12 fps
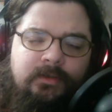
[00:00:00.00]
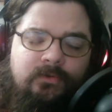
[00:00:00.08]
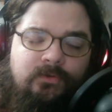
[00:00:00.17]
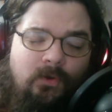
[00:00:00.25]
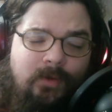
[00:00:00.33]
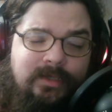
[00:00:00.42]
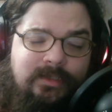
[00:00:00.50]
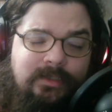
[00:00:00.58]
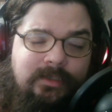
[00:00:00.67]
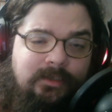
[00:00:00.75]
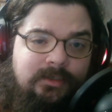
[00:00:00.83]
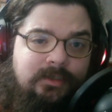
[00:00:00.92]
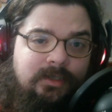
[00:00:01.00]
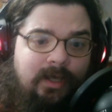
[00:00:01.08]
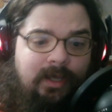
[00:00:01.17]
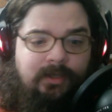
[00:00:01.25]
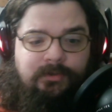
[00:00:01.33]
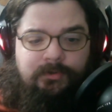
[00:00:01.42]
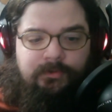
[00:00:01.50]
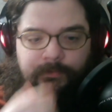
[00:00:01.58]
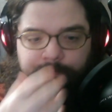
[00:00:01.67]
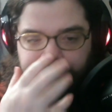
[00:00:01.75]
though he is an Ainu,